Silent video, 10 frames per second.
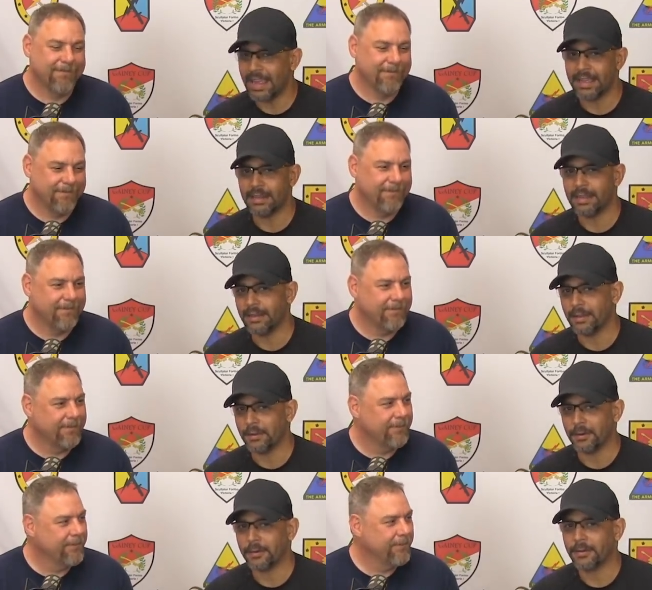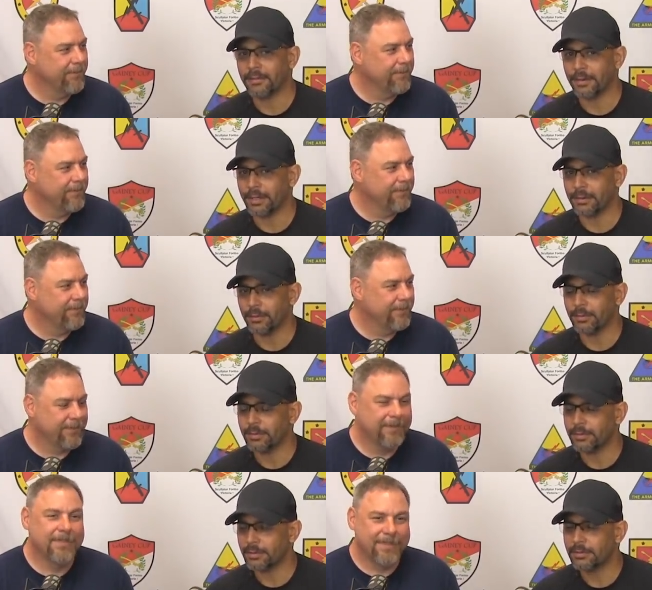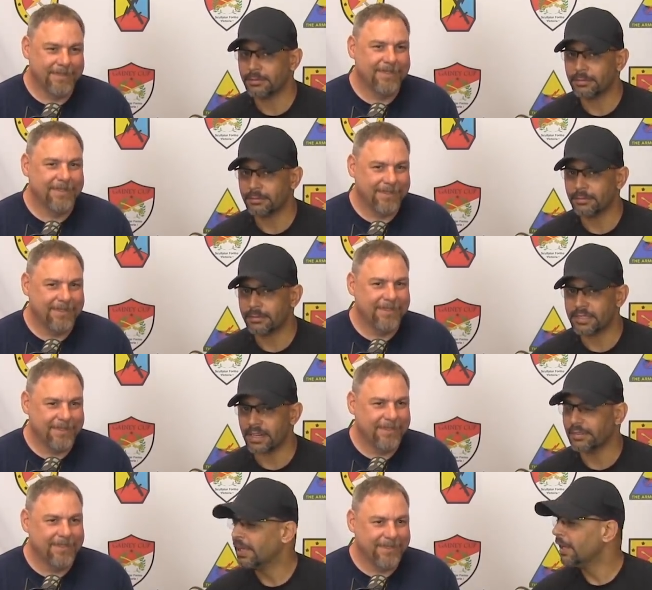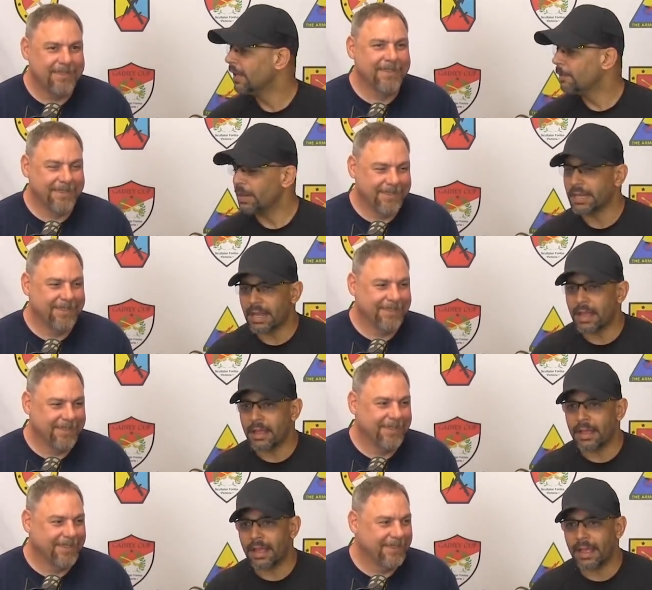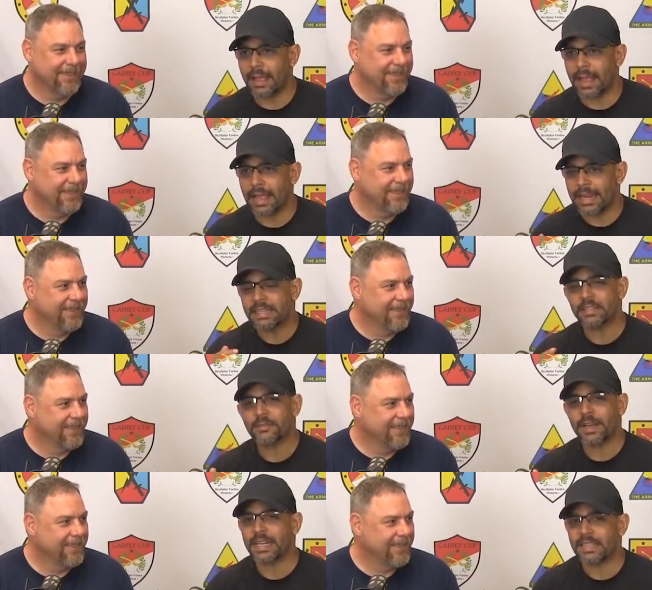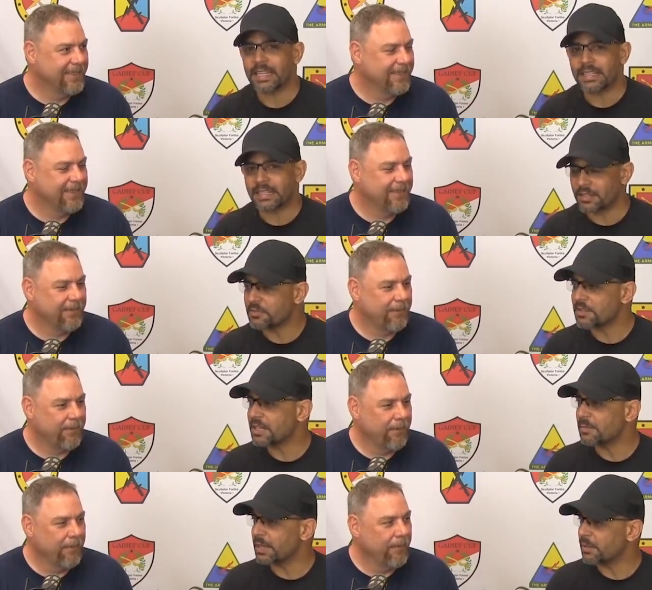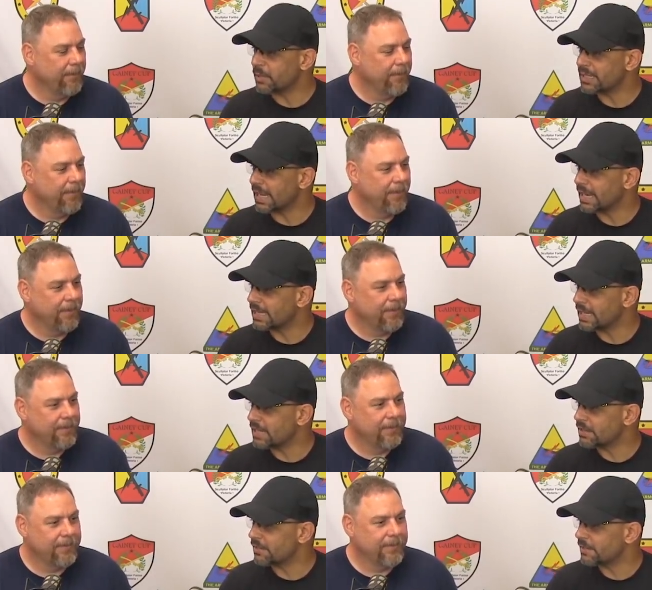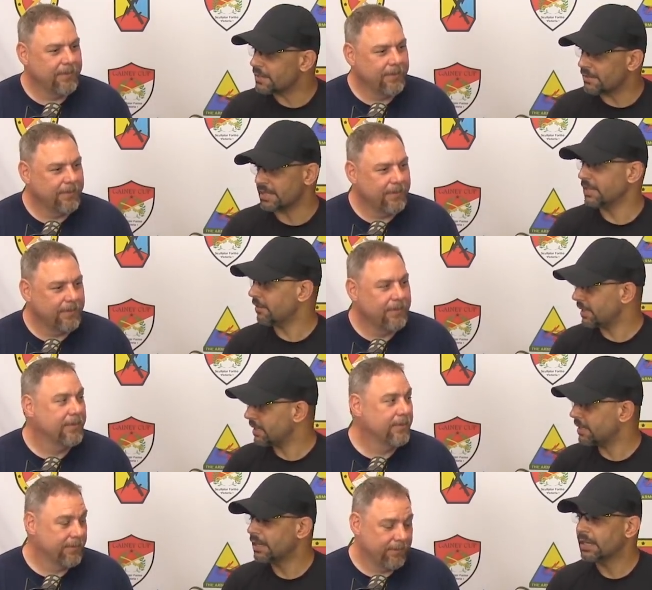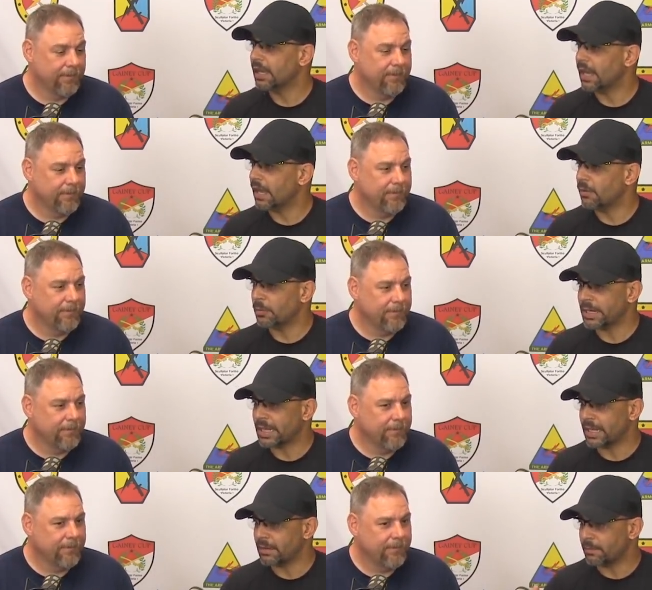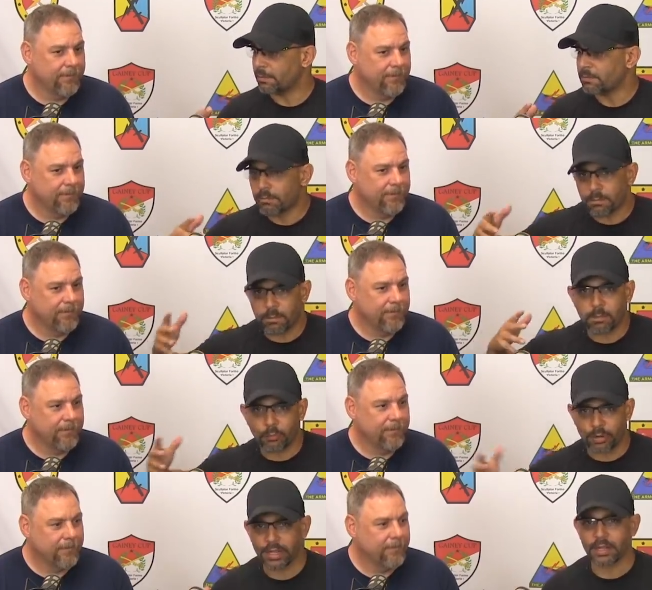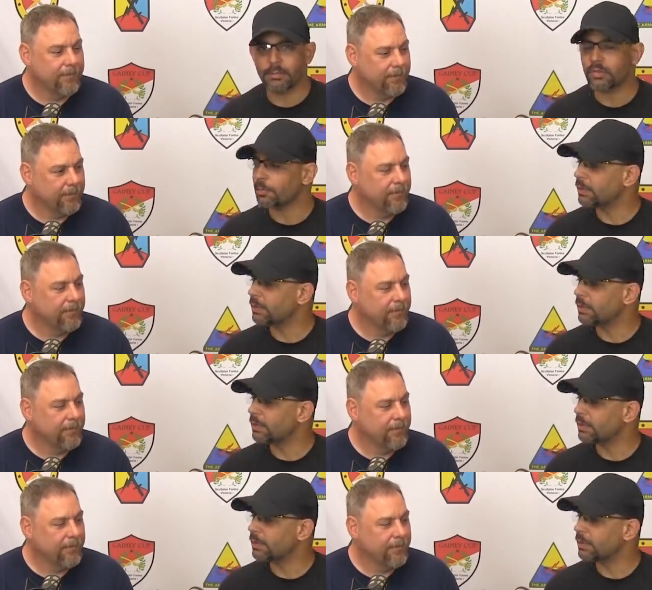Speaker 1: and, and other very cool stuff. But uh, it's just funny. It's it, it's interesting to me that once again, at the age of seventeen or eighteen, uh, we can. Bring them to a